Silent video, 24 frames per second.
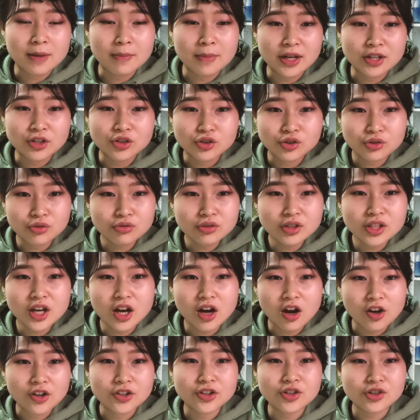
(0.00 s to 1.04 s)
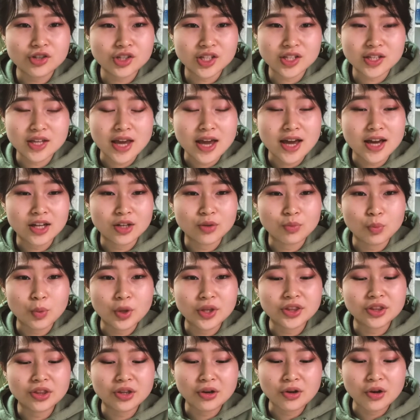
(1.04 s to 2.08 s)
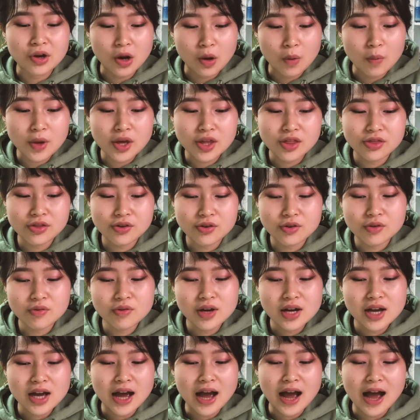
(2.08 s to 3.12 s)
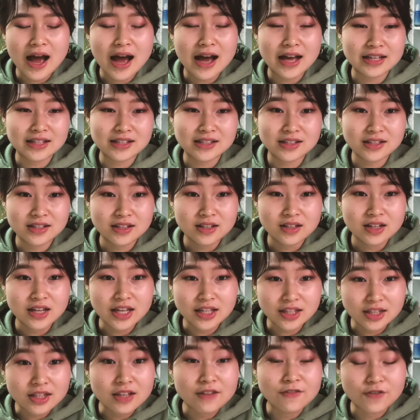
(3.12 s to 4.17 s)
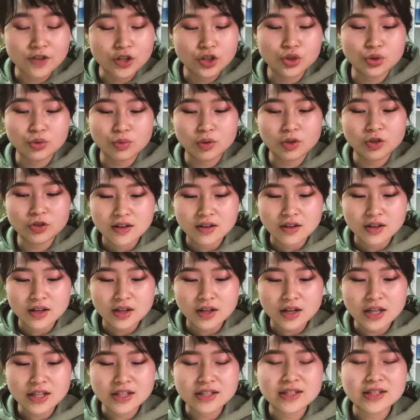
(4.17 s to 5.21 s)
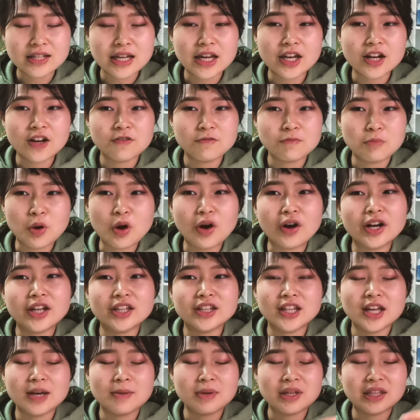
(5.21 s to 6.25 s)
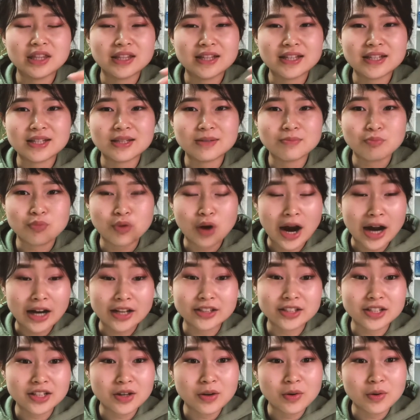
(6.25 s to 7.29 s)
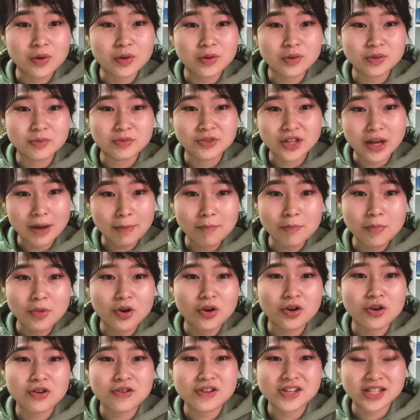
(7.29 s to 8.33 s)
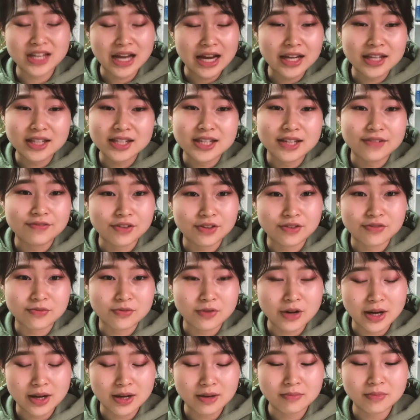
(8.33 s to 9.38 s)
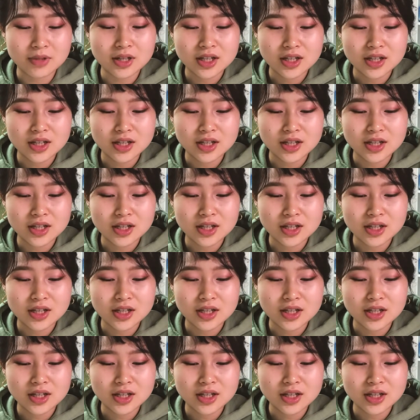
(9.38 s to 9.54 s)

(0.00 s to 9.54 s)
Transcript: and truly understand what they're going through as individuals, instead of putting them in this practical number scientific frame.